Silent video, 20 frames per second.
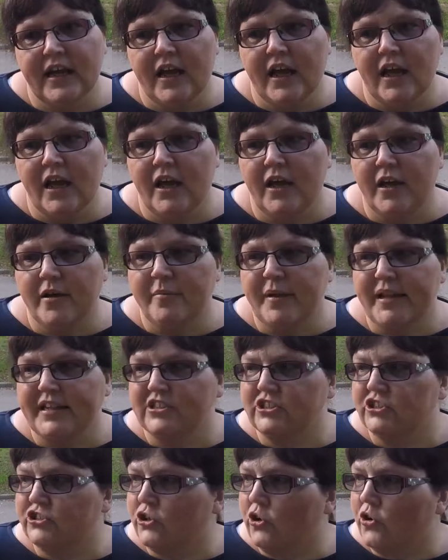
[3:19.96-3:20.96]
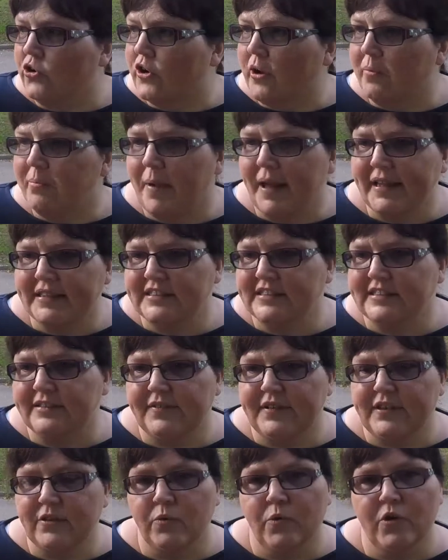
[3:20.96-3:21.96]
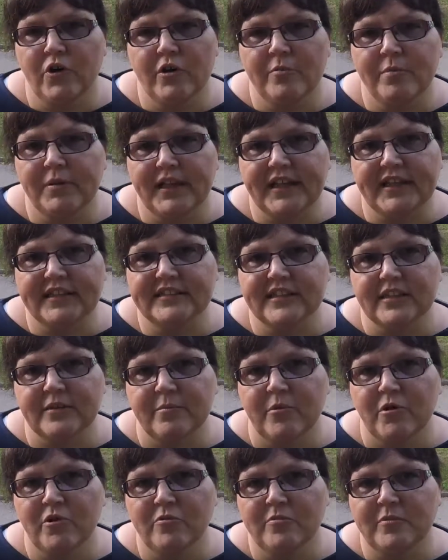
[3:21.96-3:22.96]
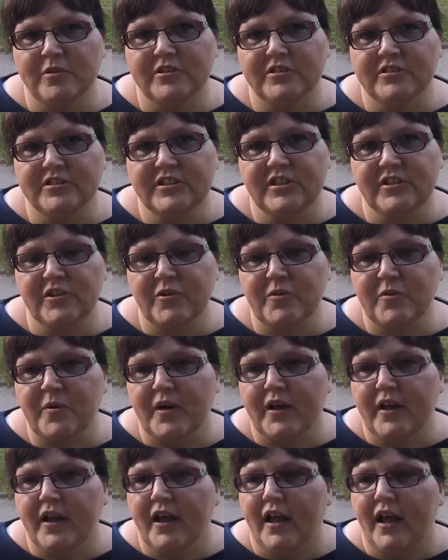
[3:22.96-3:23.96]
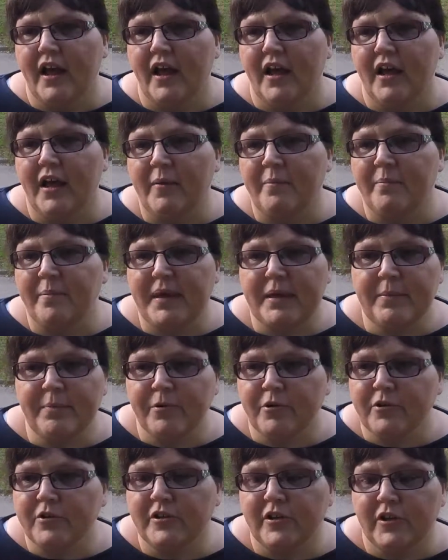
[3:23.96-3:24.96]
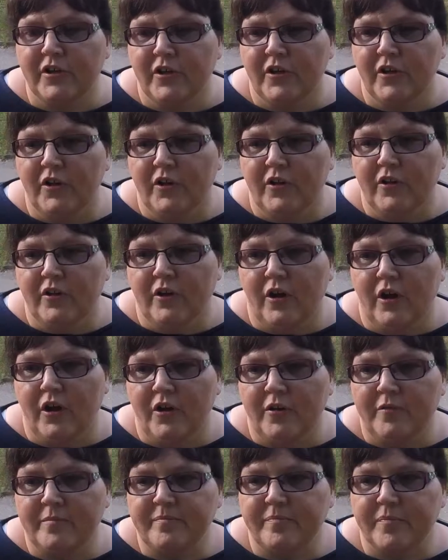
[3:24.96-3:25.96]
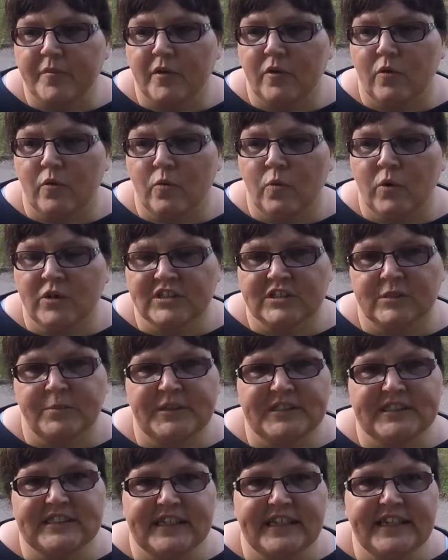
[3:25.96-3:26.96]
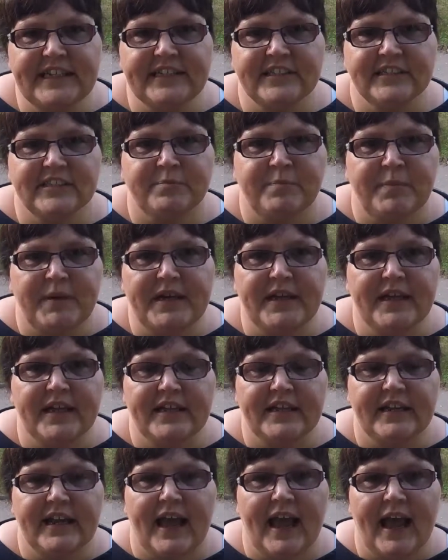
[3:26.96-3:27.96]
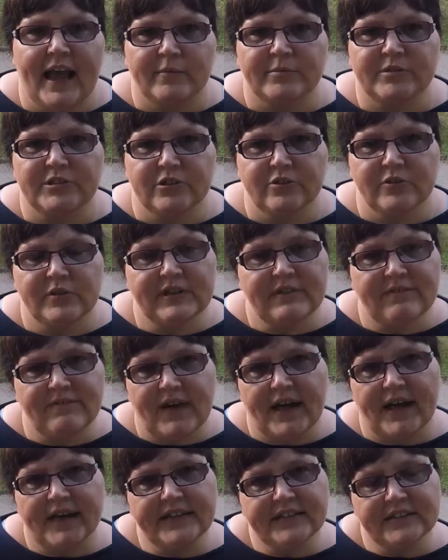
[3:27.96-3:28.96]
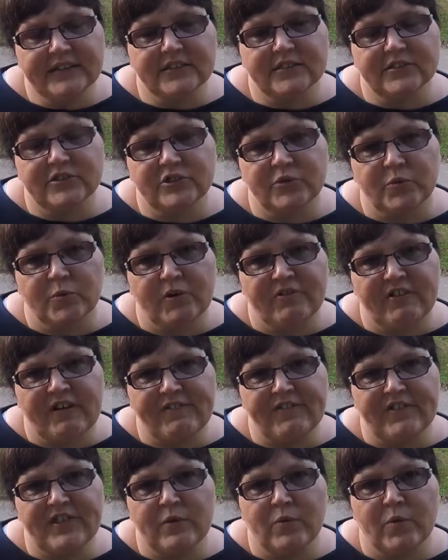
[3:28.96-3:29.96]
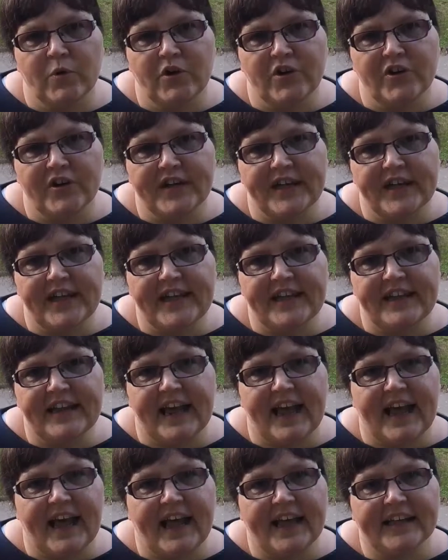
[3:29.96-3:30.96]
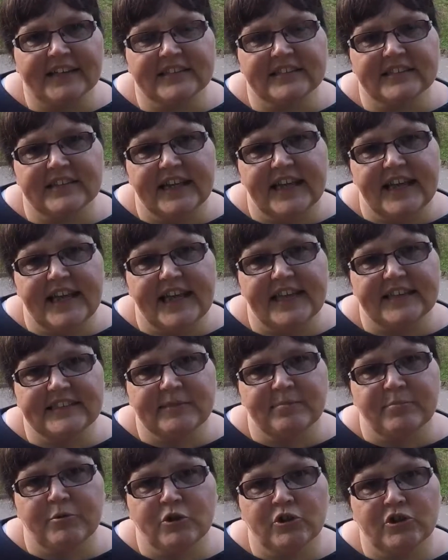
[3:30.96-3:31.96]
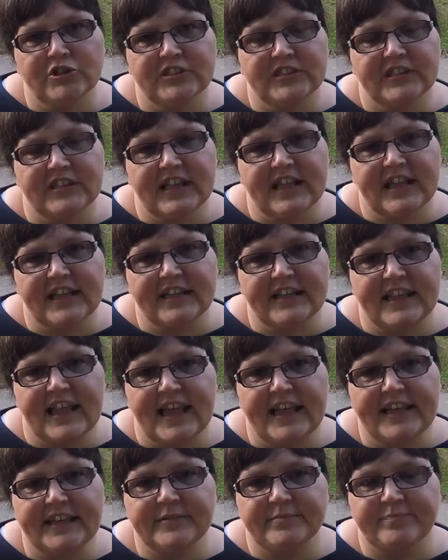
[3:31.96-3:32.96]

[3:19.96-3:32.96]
It's so competitive in the workplace at the moment, you know. People want to be seen as being absolutely vital to wherever they're working, and it's important that they